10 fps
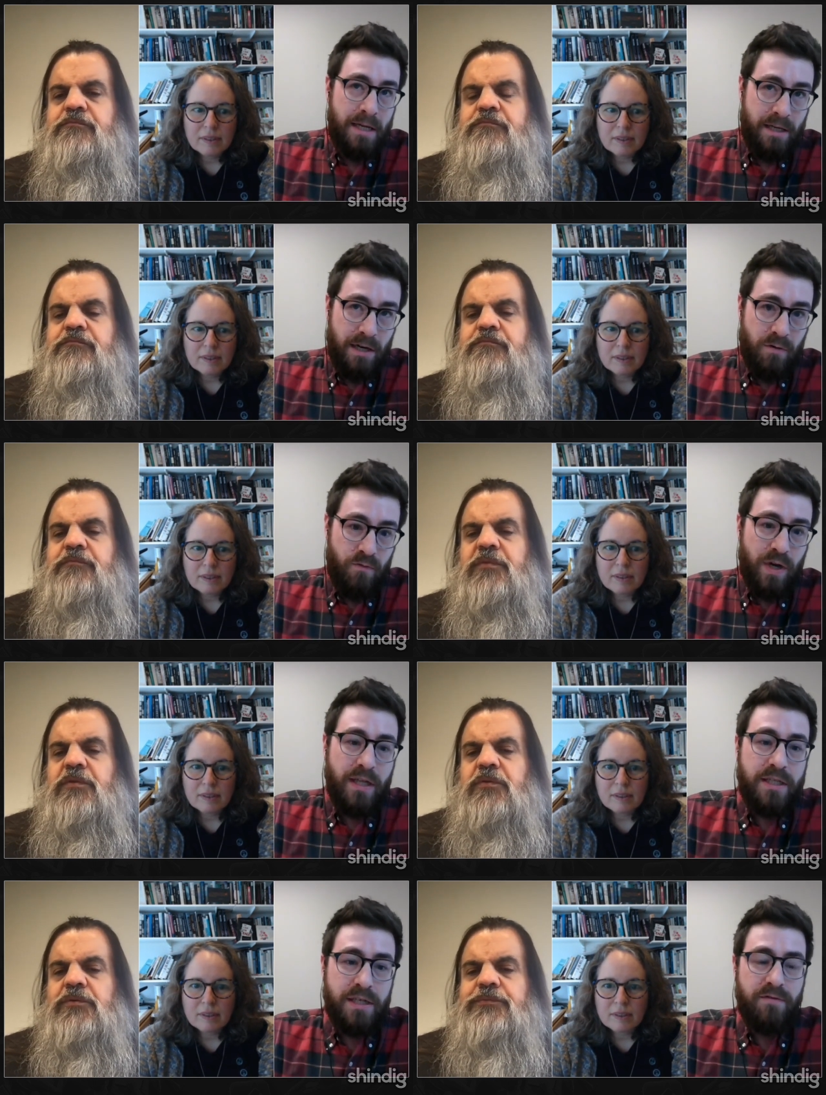Speaker 1: you know,
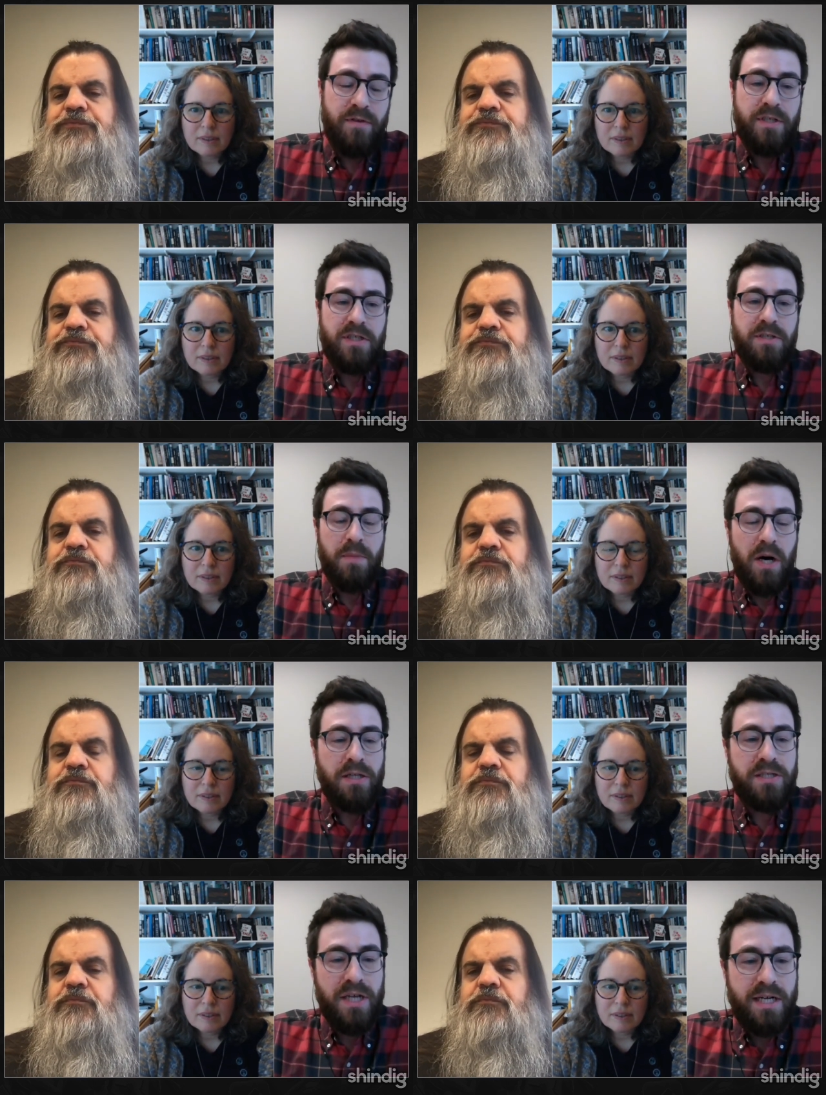relatively small
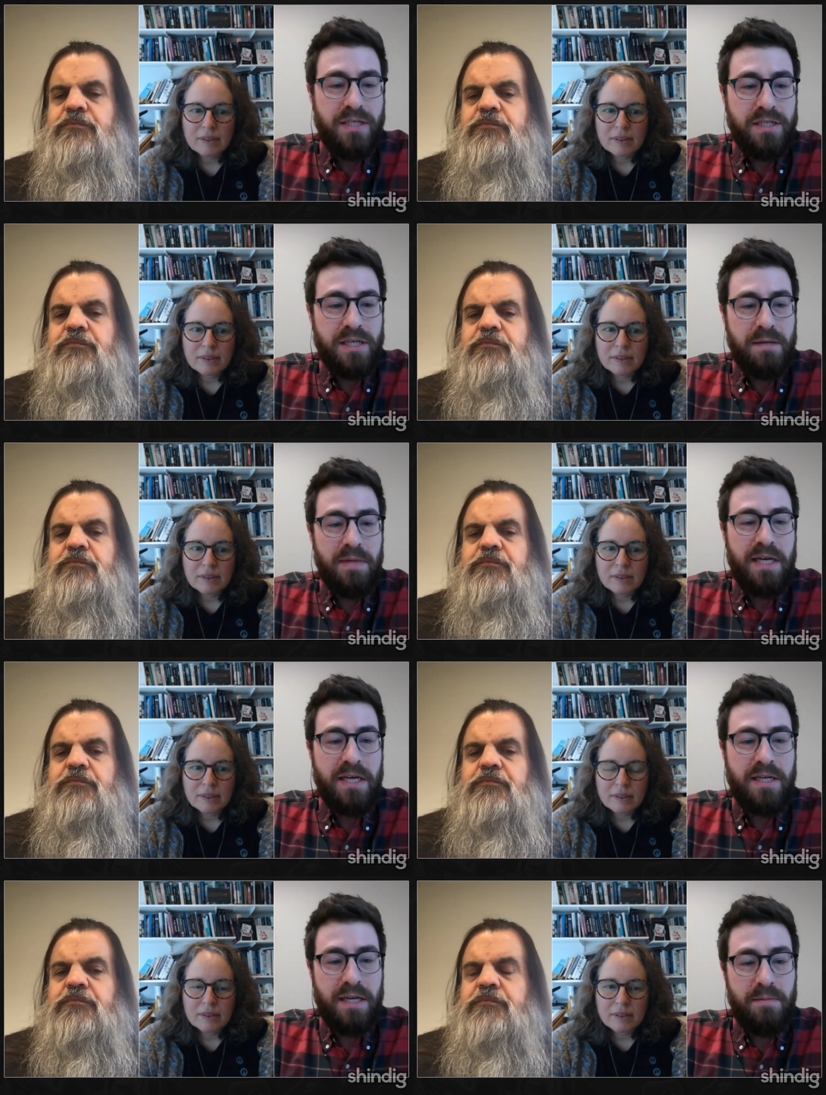changes can make
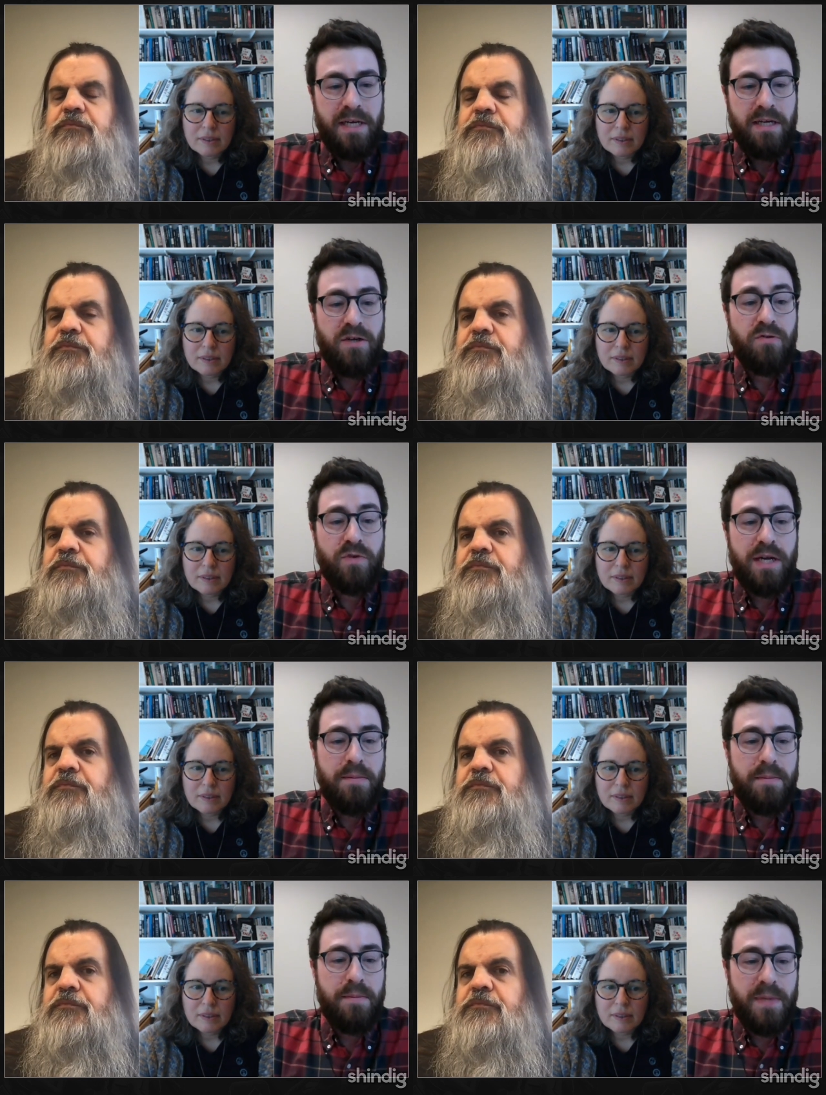can make a great
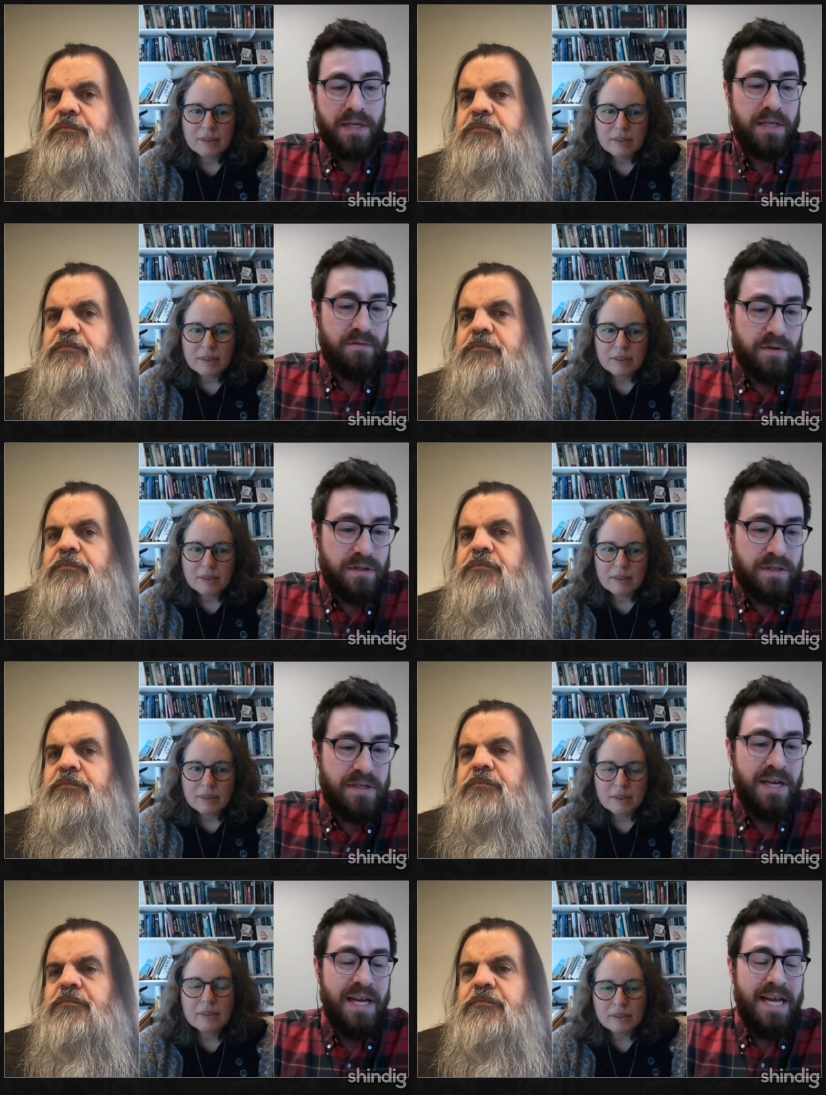big difference
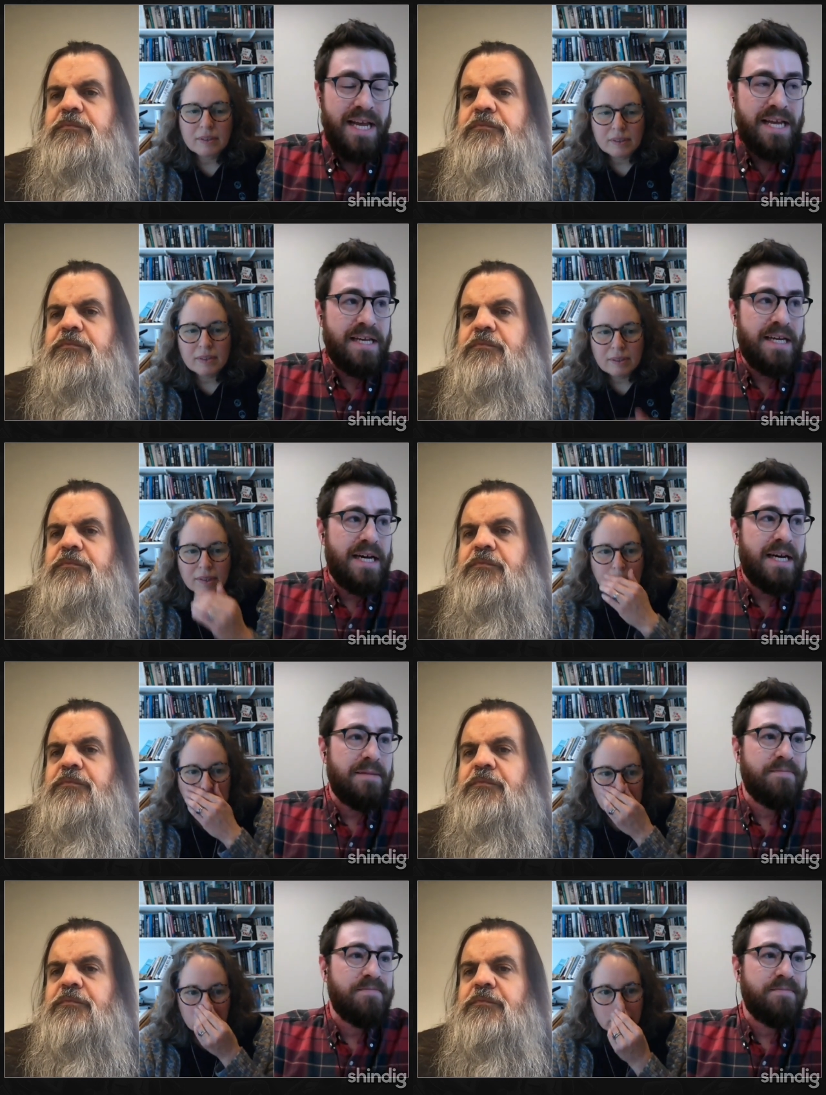in
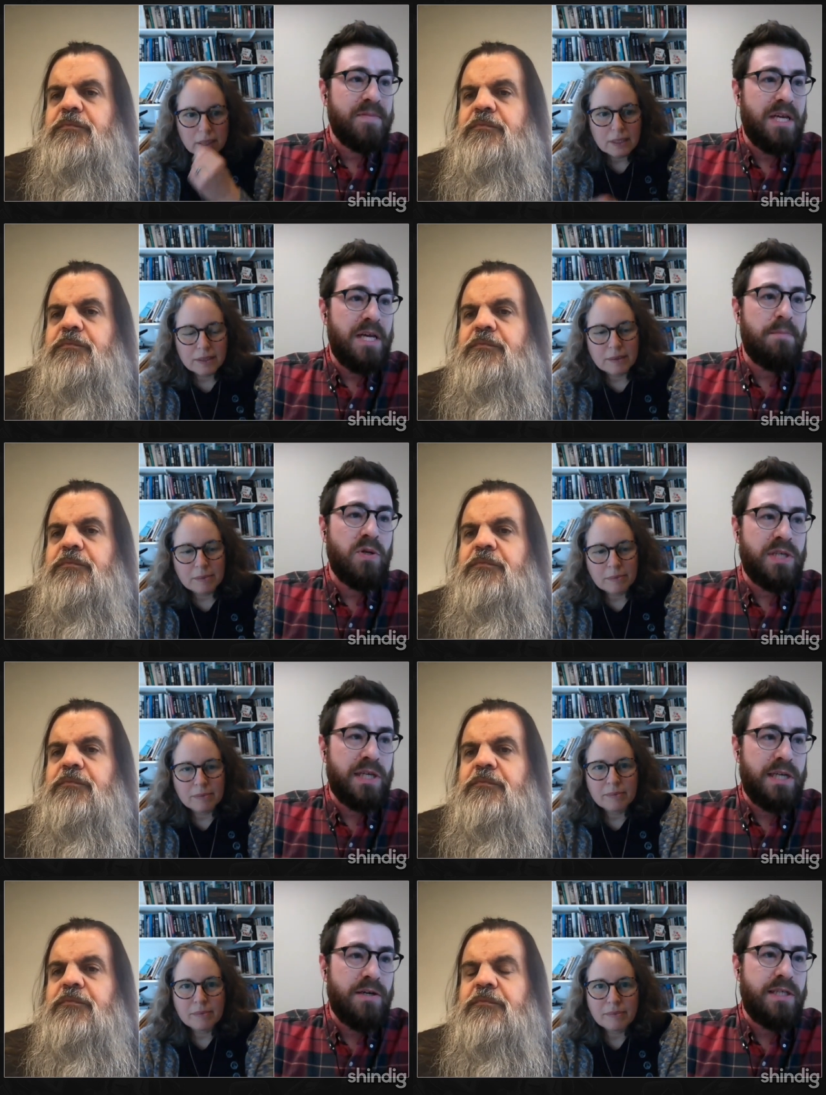um, in
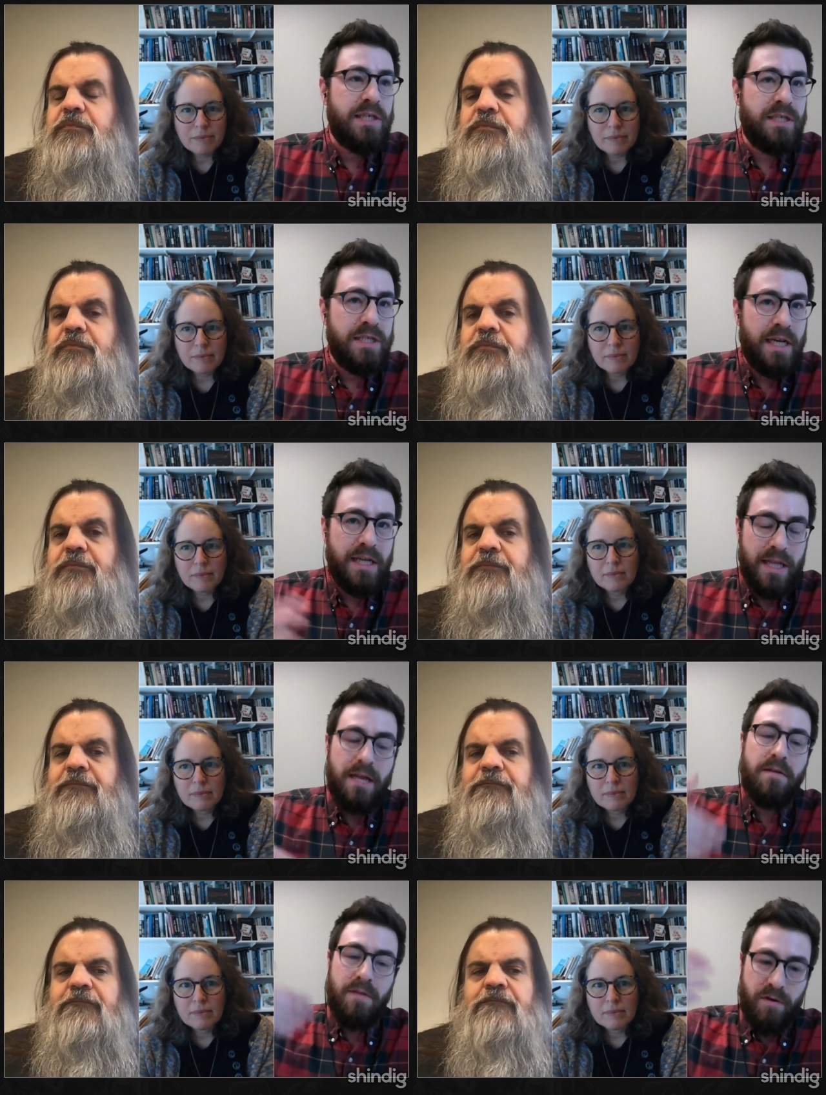post-secondary teaching, and then
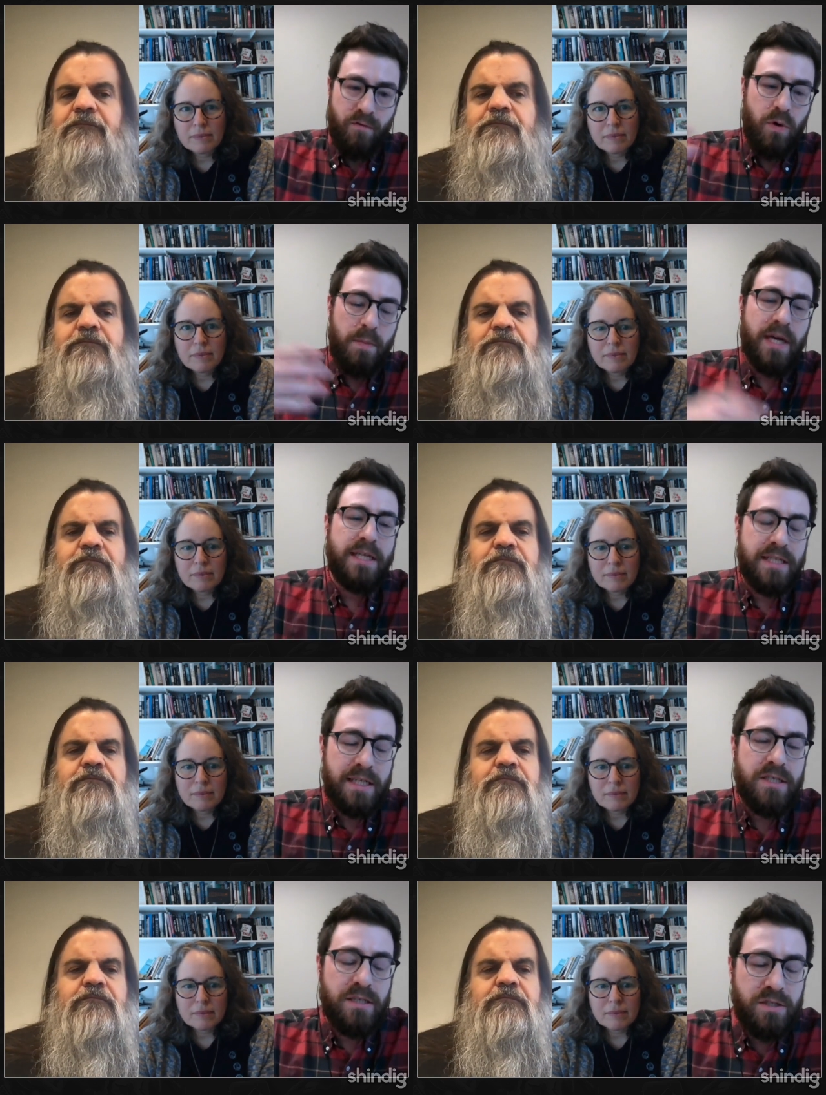therefore by
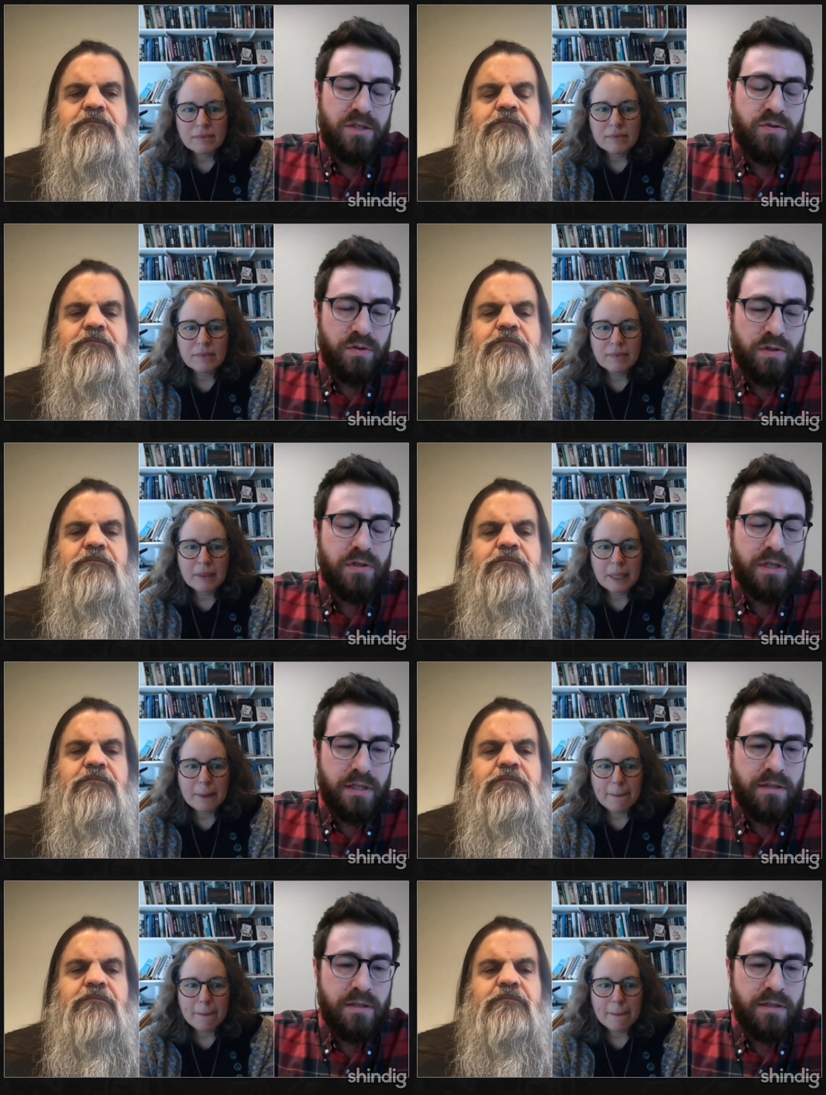extension in student learning.